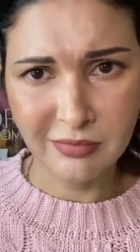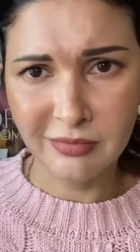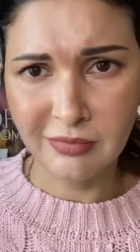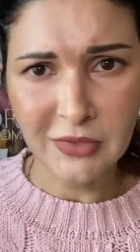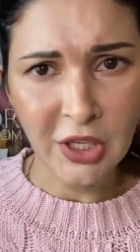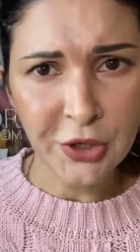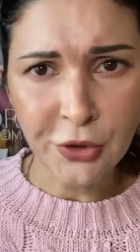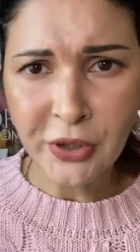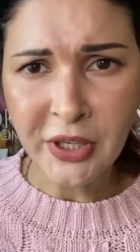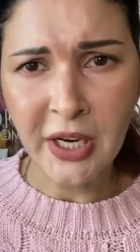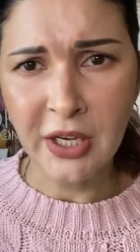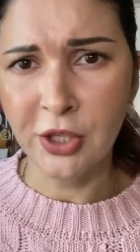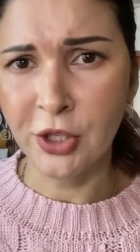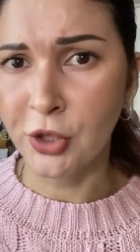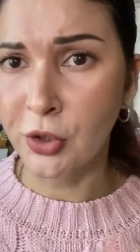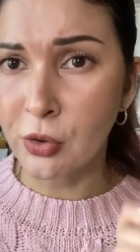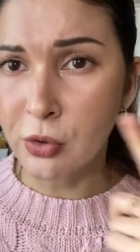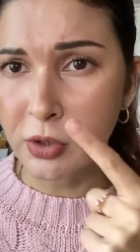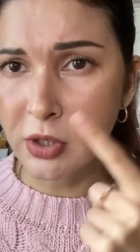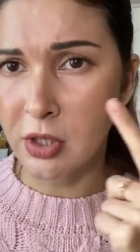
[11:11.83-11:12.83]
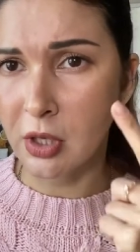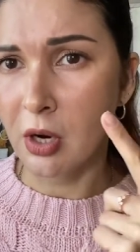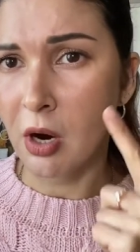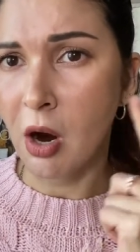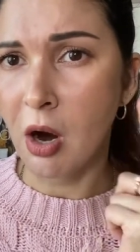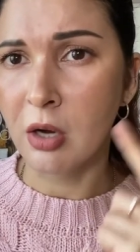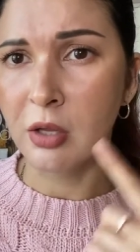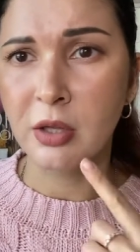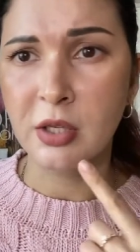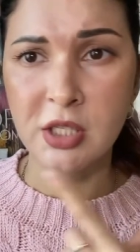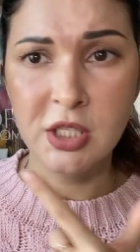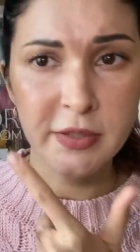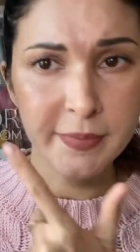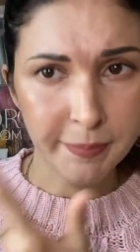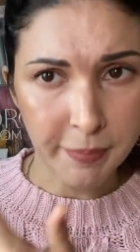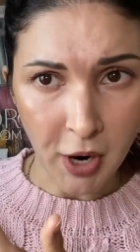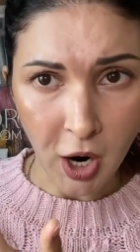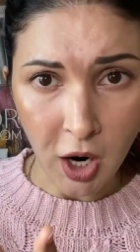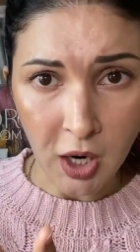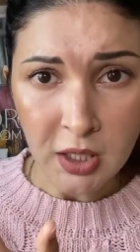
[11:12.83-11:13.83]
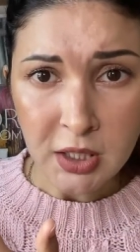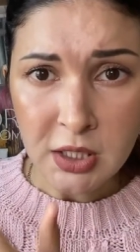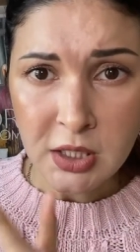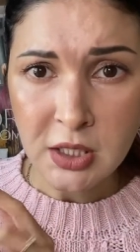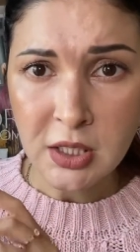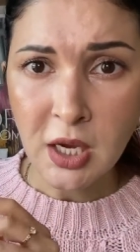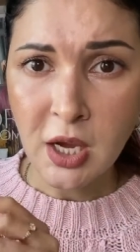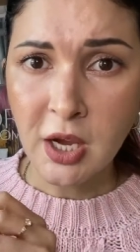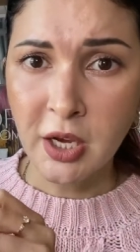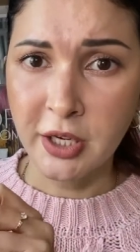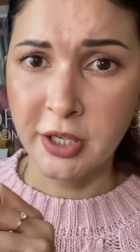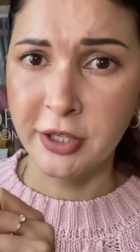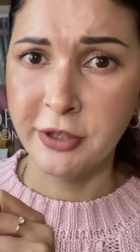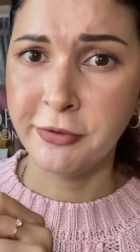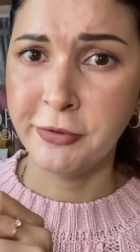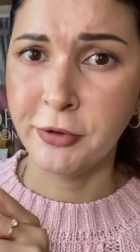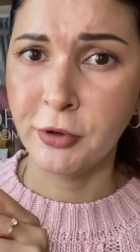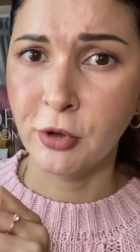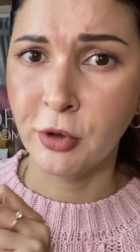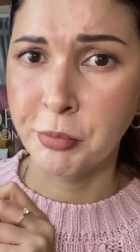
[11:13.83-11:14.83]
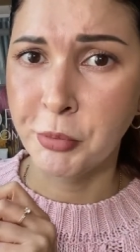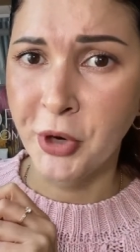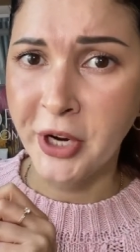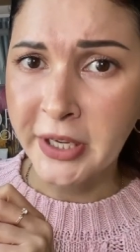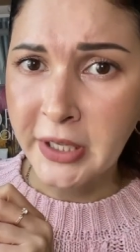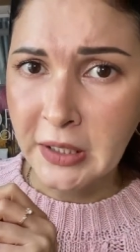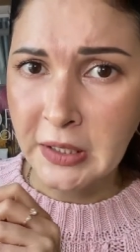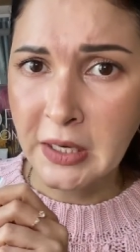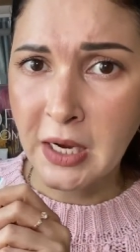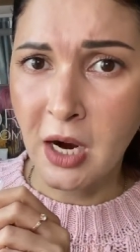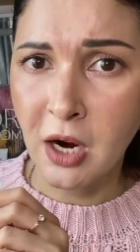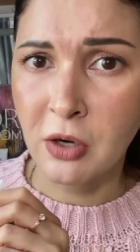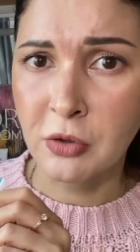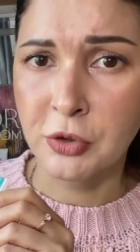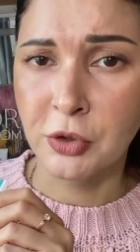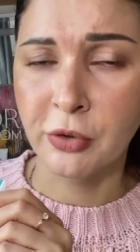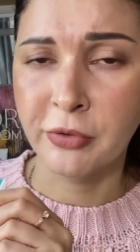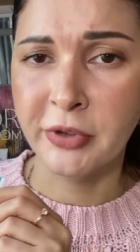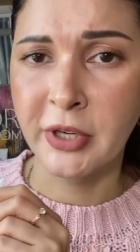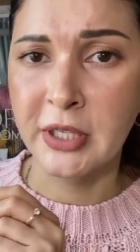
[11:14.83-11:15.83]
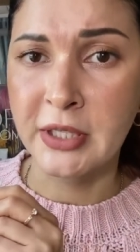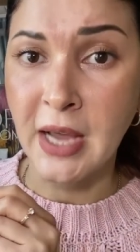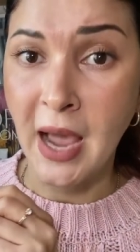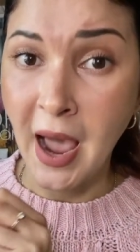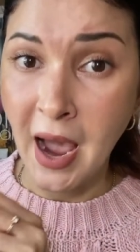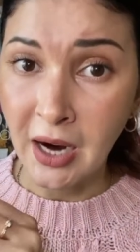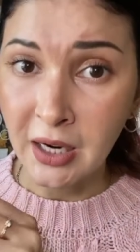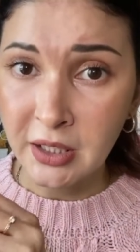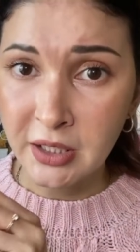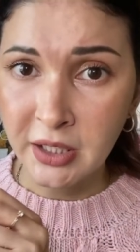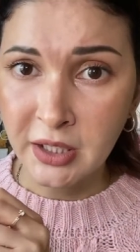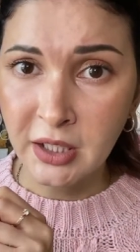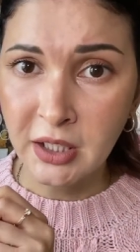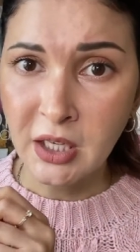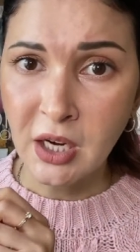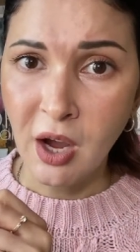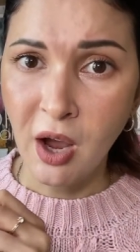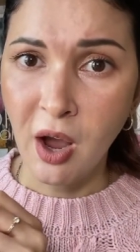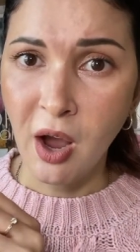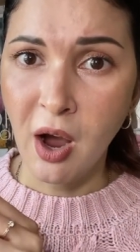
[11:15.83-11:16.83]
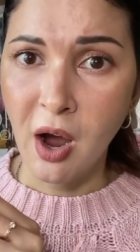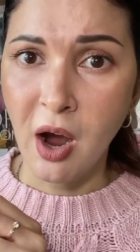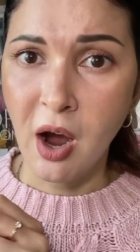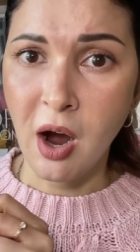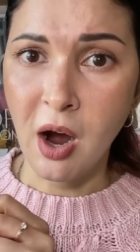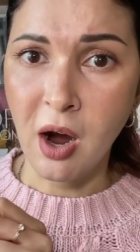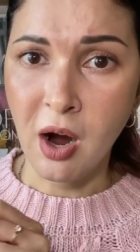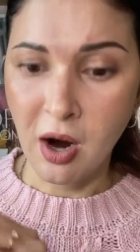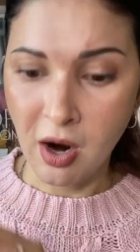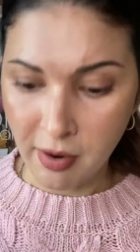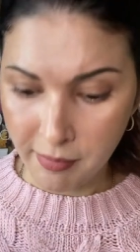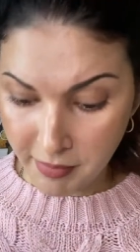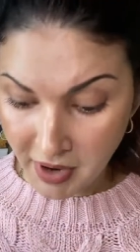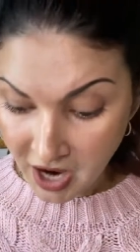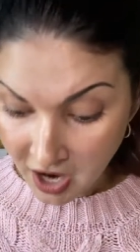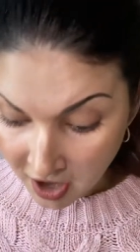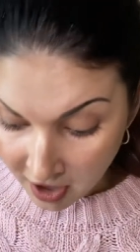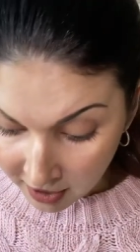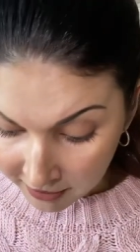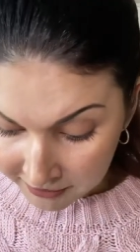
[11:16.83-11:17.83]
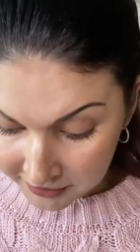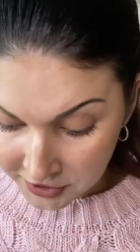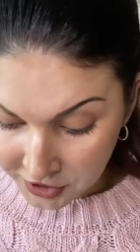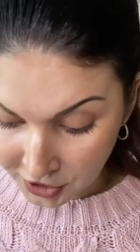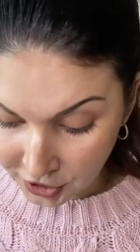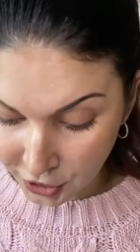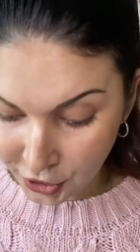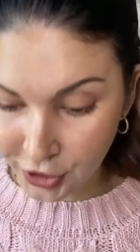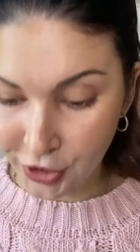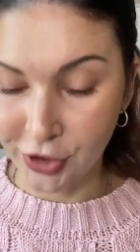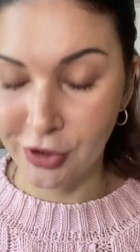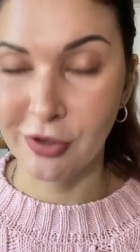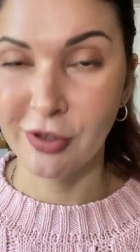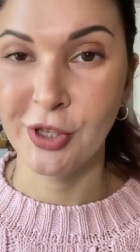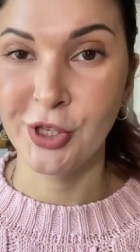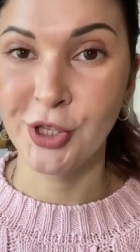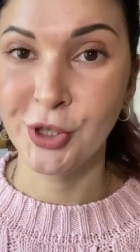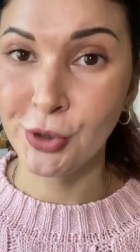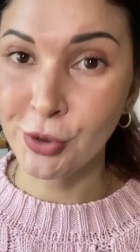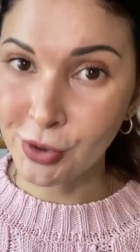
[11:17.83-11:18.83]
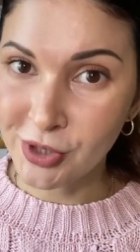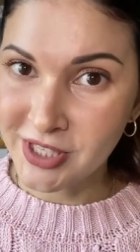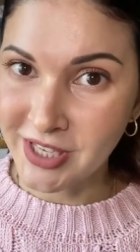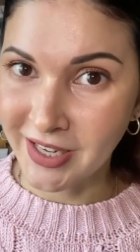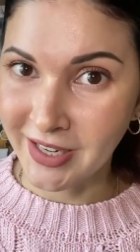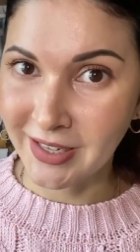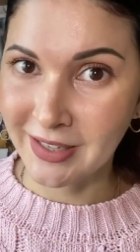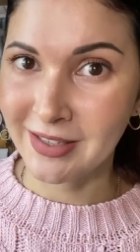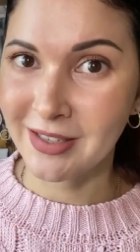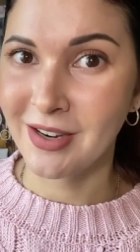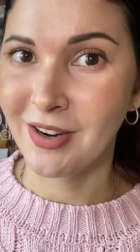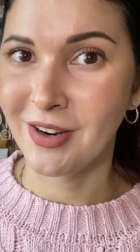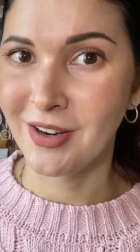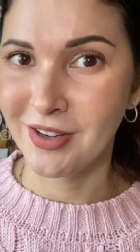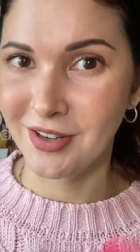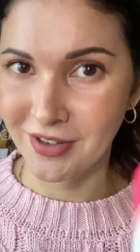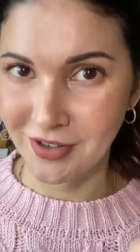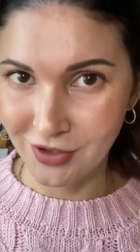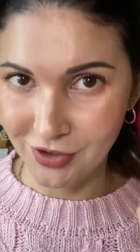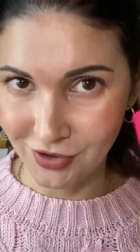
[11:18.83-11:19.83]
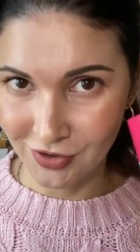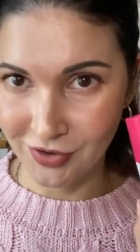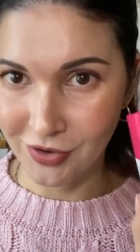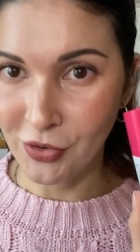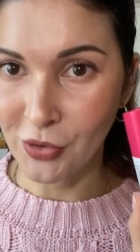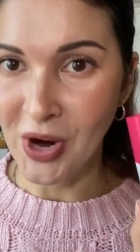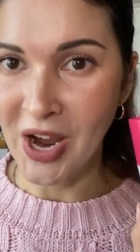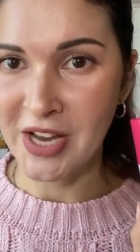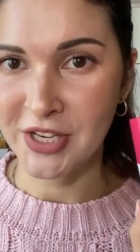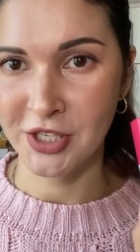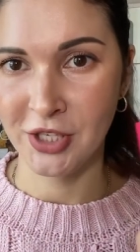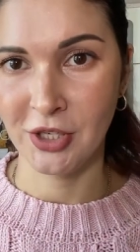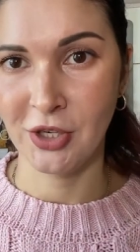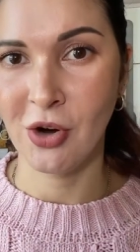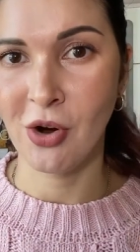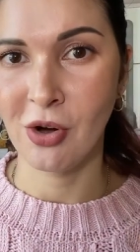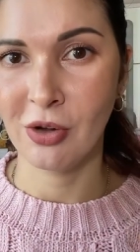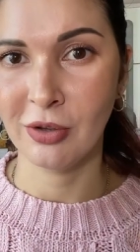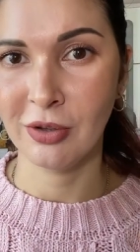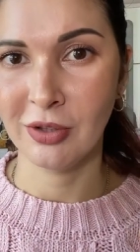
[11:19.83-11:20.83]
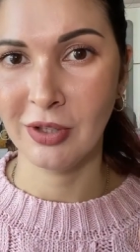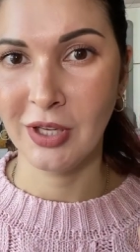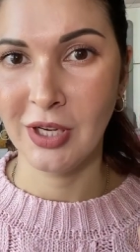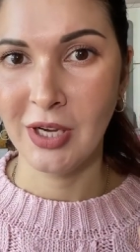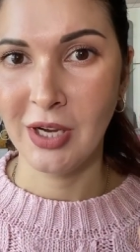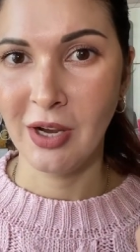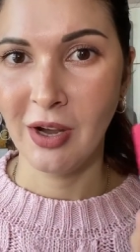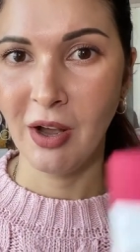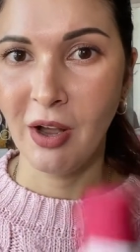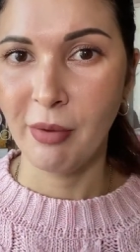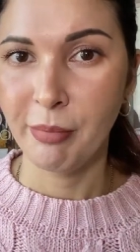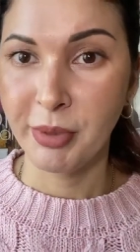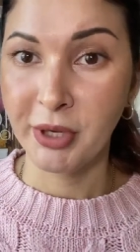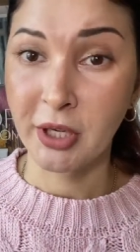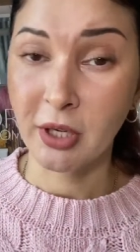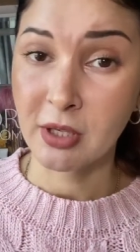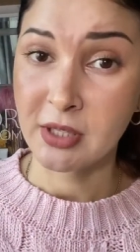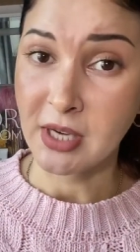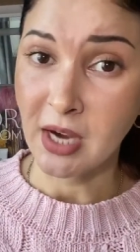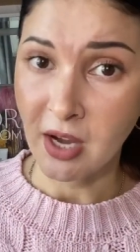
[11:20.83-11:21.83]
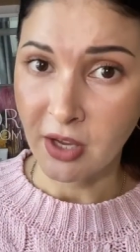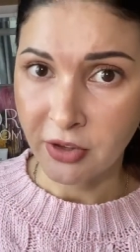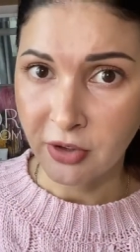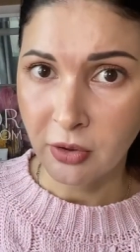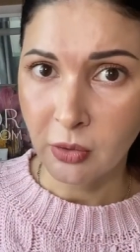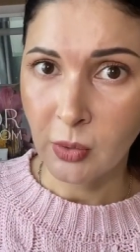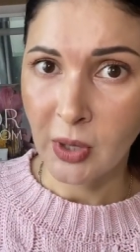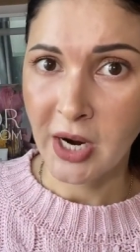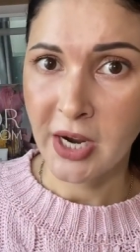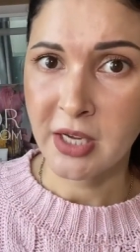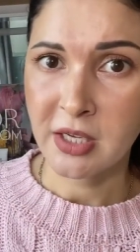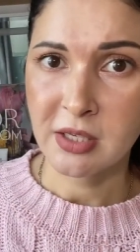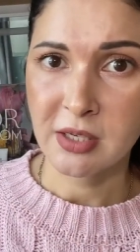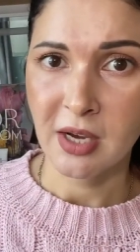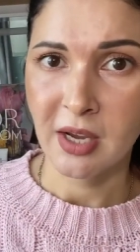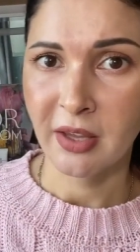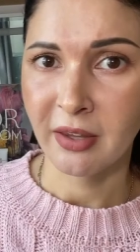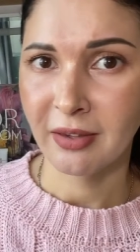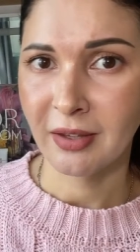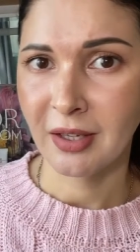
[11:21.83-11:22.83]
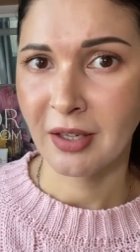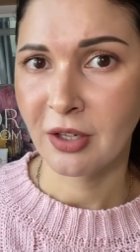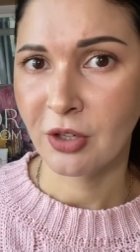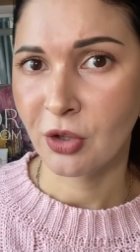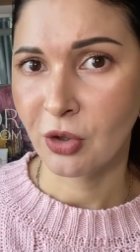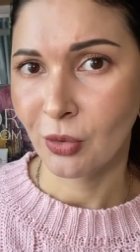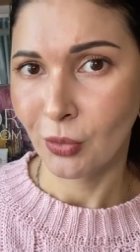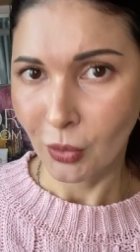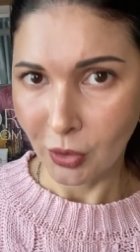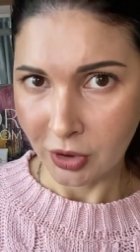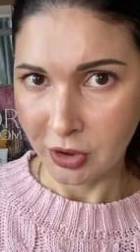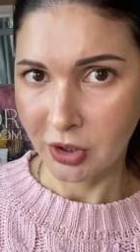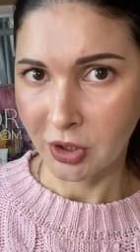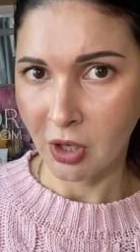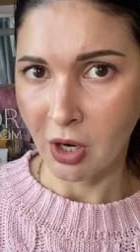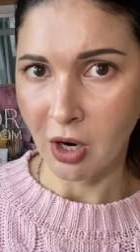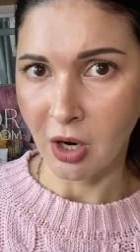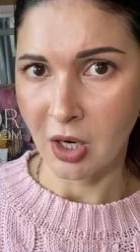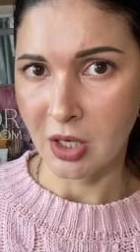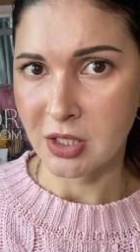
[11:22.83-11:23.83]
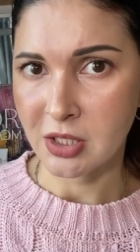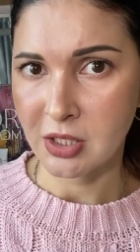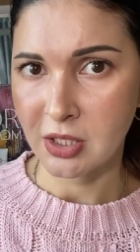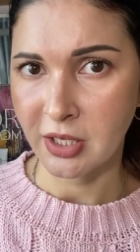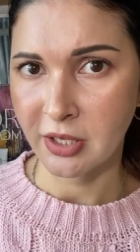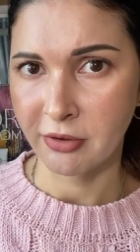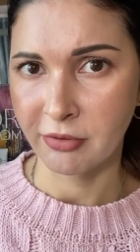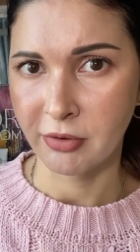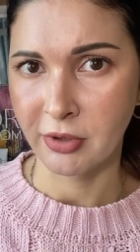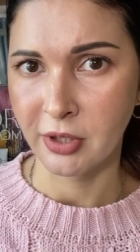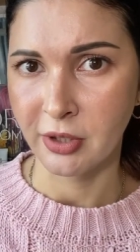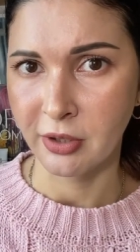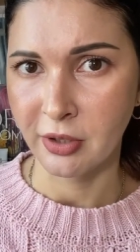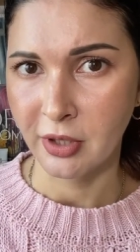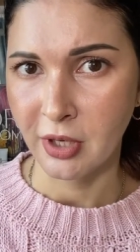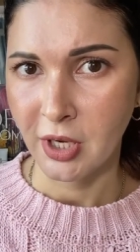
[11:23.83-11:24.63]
you can use on spots if you're breaking out or get acne after using retinol, because otherwise I think it would cause even